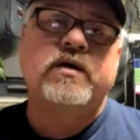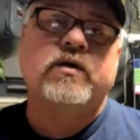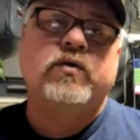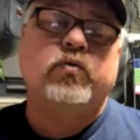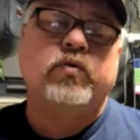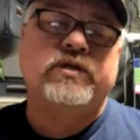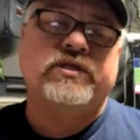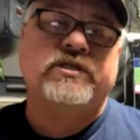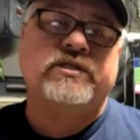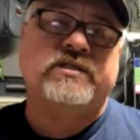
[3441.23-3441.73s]

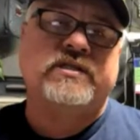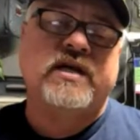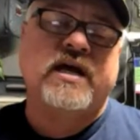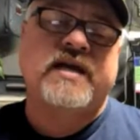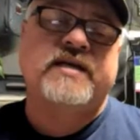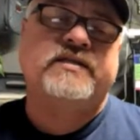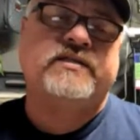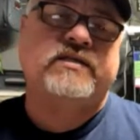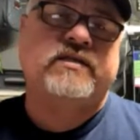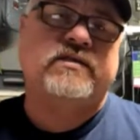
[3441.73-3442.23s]
which is
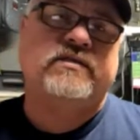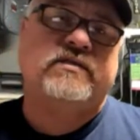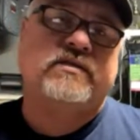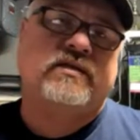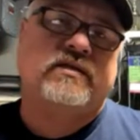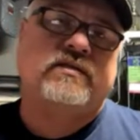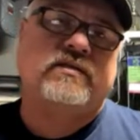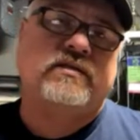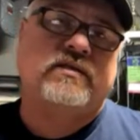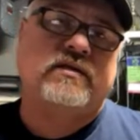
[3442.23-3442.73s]
nice because
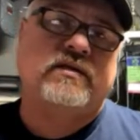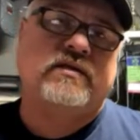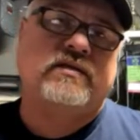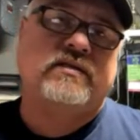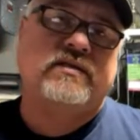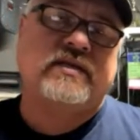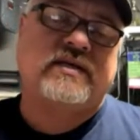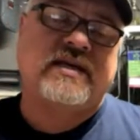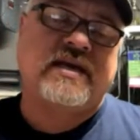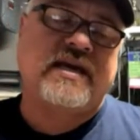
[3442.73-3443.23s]
the
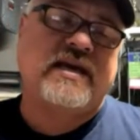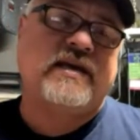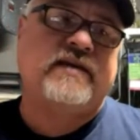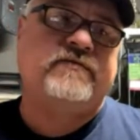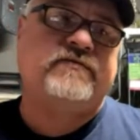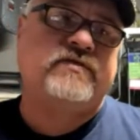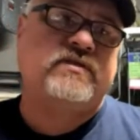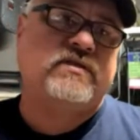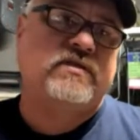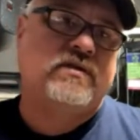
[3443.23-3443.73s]

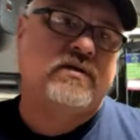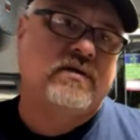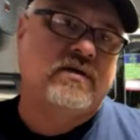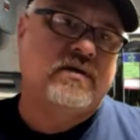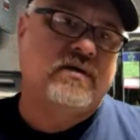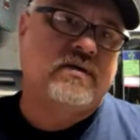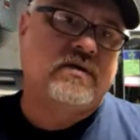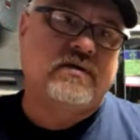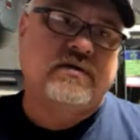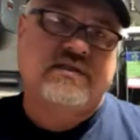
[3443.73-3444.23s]
caves
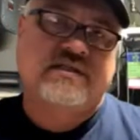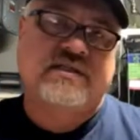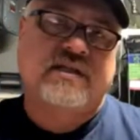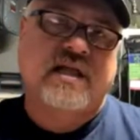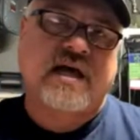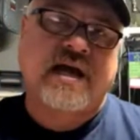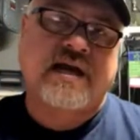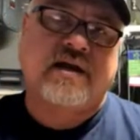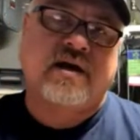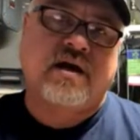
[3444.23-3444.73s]

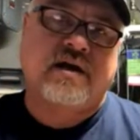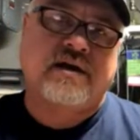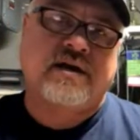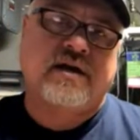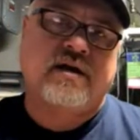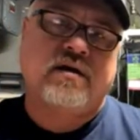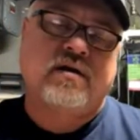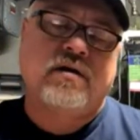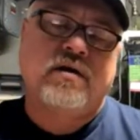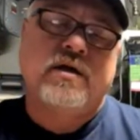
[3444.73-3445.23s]
slide on
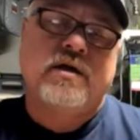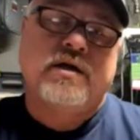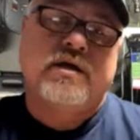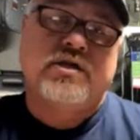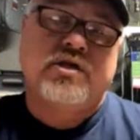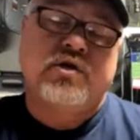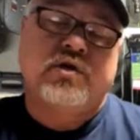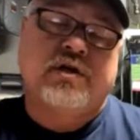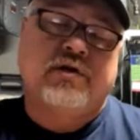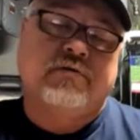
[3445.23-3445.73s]
there.
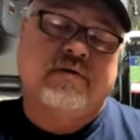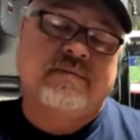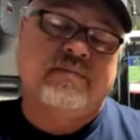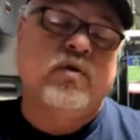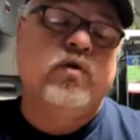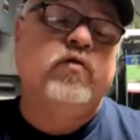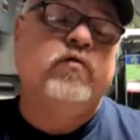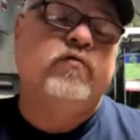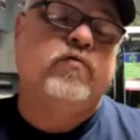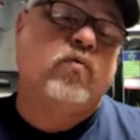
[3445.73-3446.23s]
You could
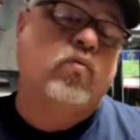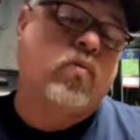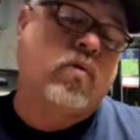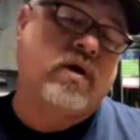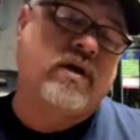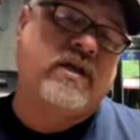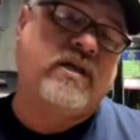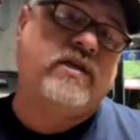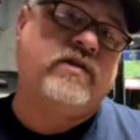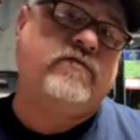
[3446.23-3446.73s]
remove
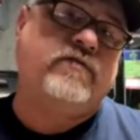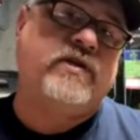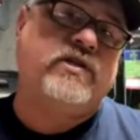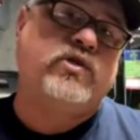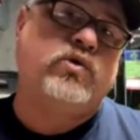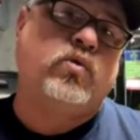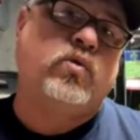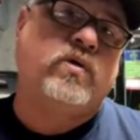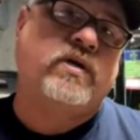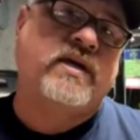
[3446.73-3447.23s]
one
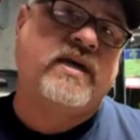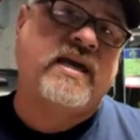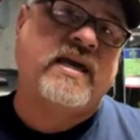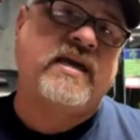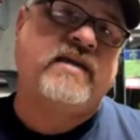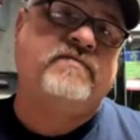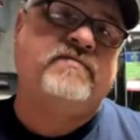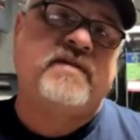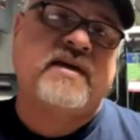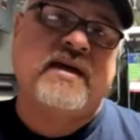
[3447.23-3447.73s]
individual
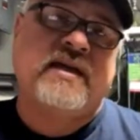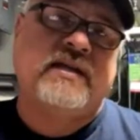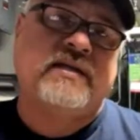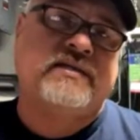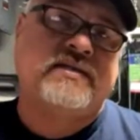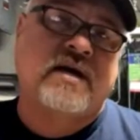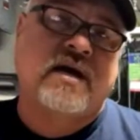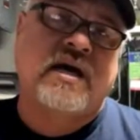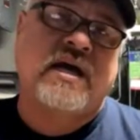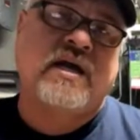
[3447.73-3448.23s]
cave at a
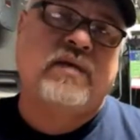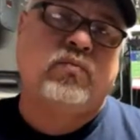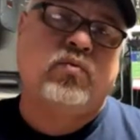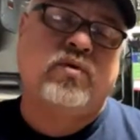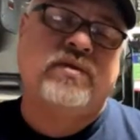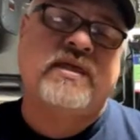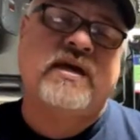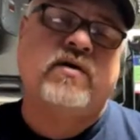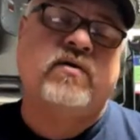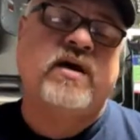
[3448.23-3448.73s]
time
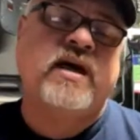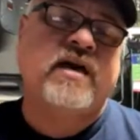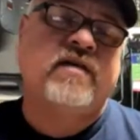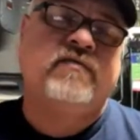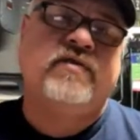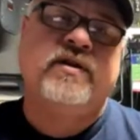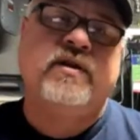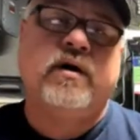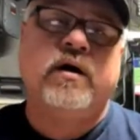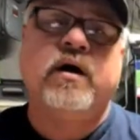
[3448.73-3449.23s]
without
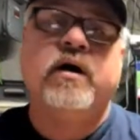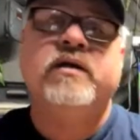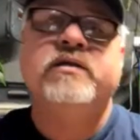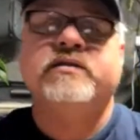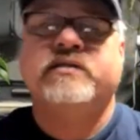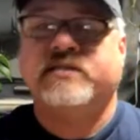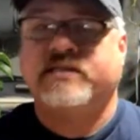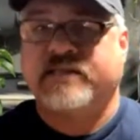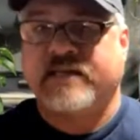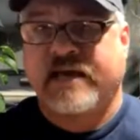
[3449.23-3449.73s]
having to
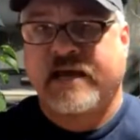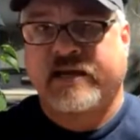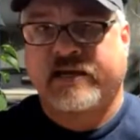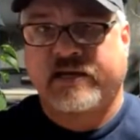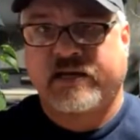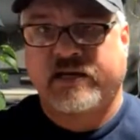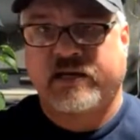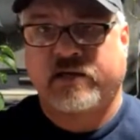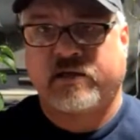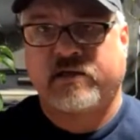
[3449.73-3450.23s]
unstack
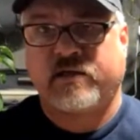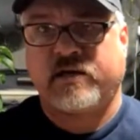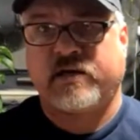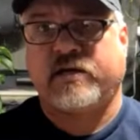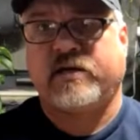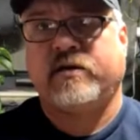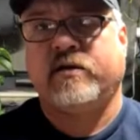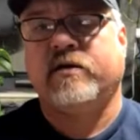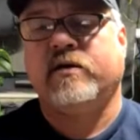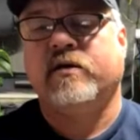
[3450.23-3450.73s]
anything.
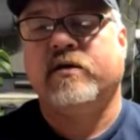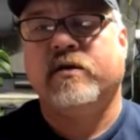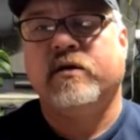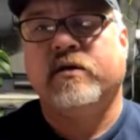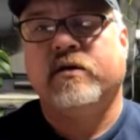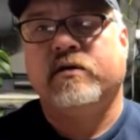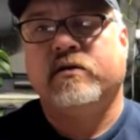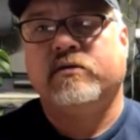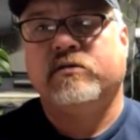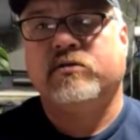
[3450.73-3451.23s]

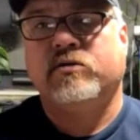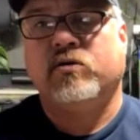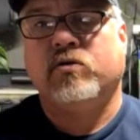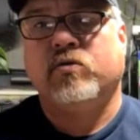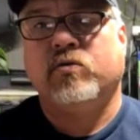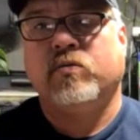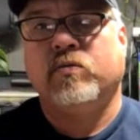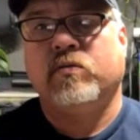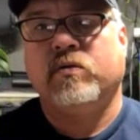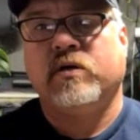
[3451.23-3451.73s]

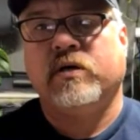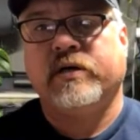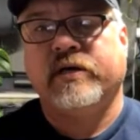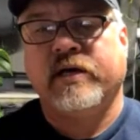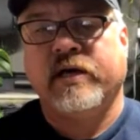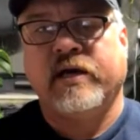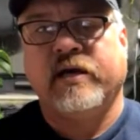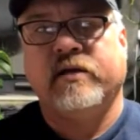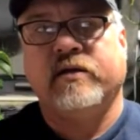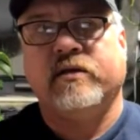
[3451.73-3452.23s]
So
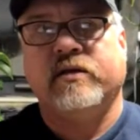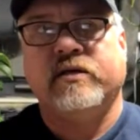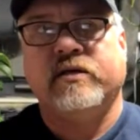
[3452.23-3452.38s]
again,